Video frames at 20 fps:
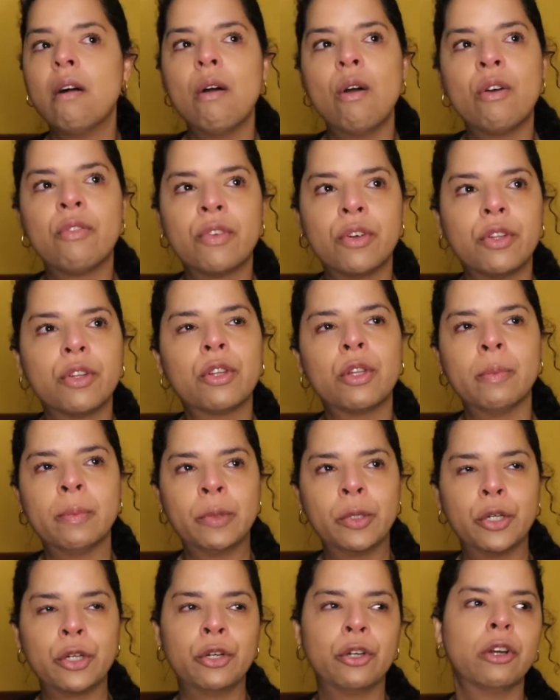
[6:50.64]
over the
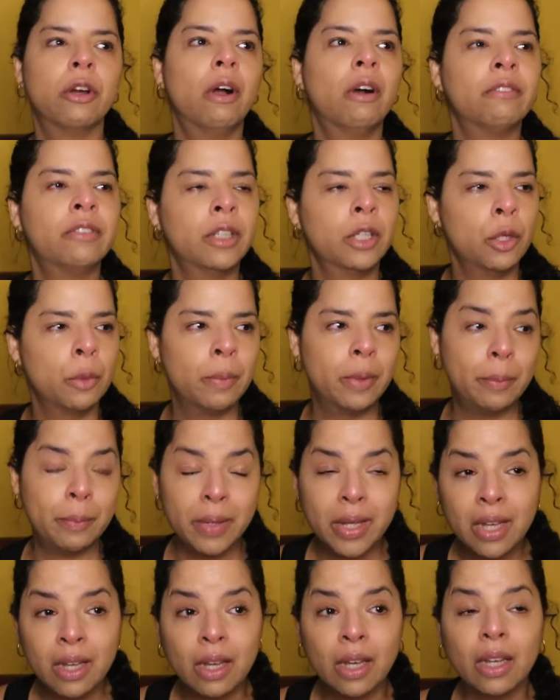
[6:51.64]
murder of a human
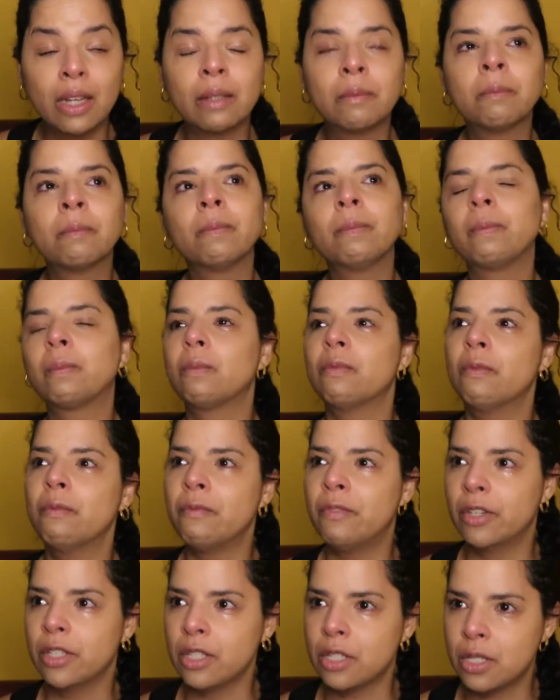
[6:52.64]
being
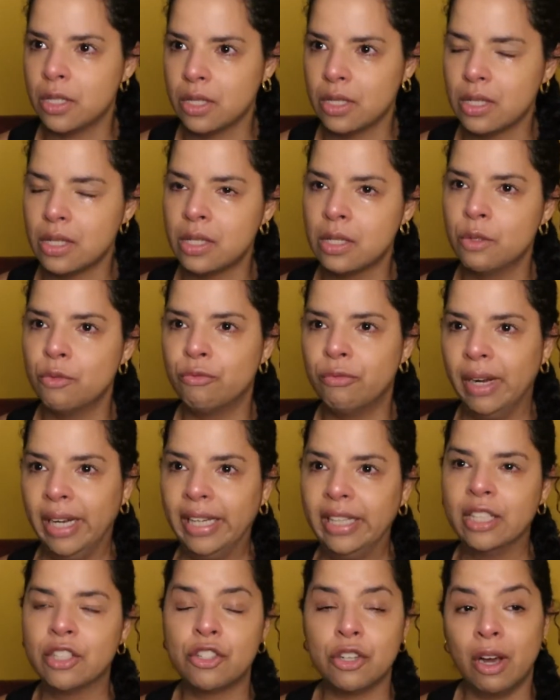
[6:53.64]
versus
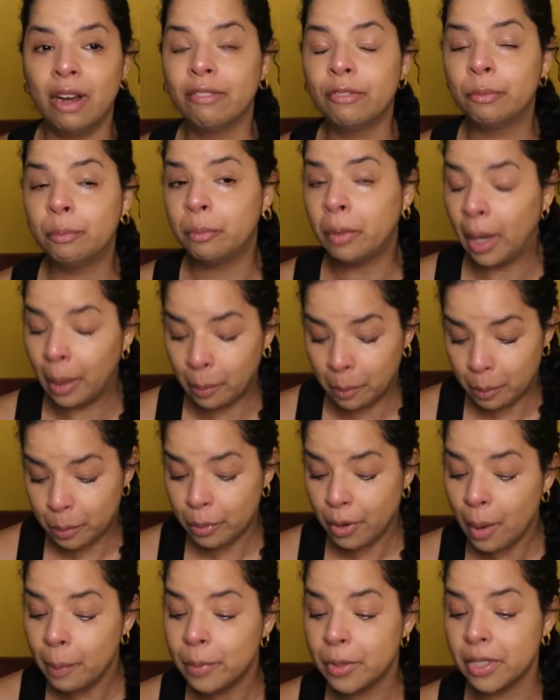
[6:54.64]
rage of
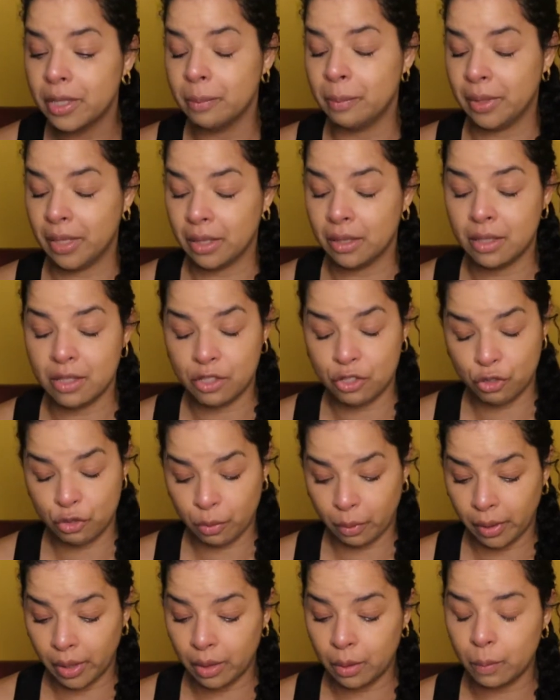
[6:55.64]
property being
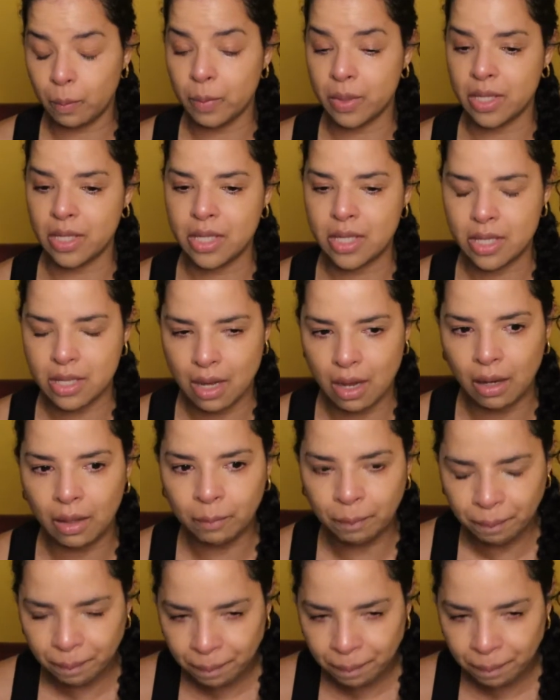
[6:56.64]
destroyed was um,